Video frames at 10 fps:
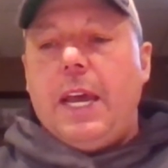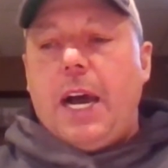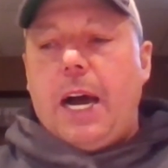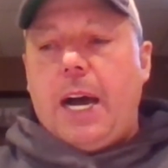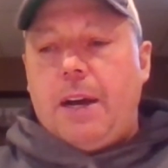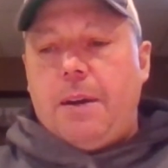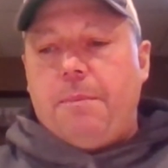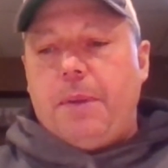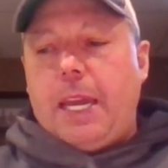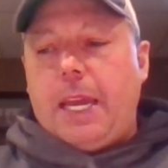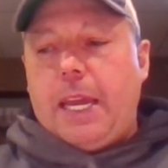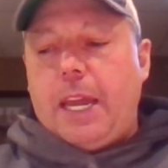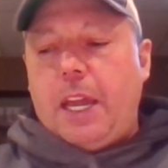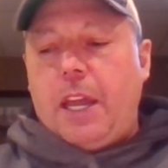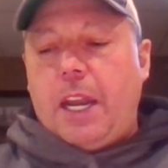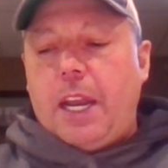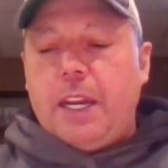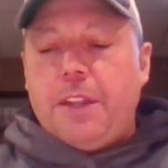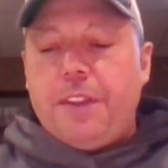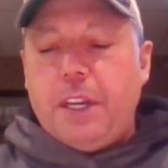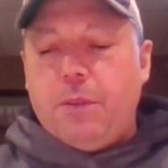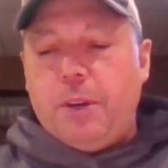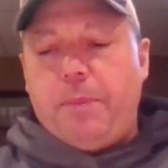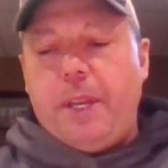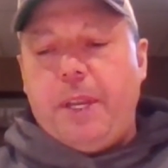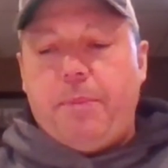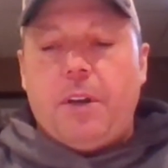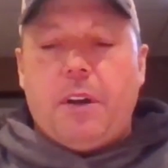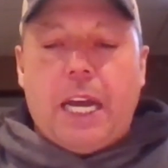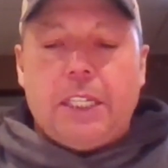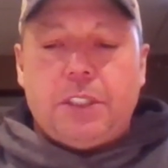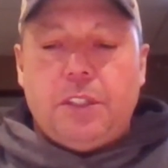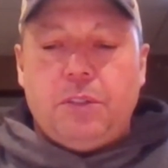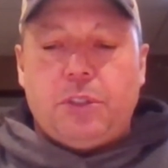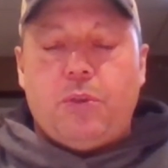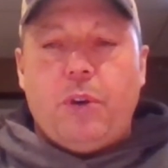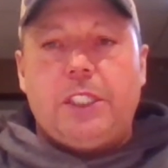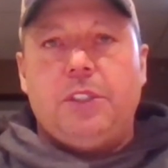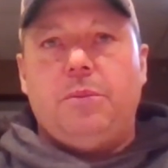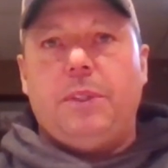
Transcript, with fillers: Um, and, and I think what people are asking those questions,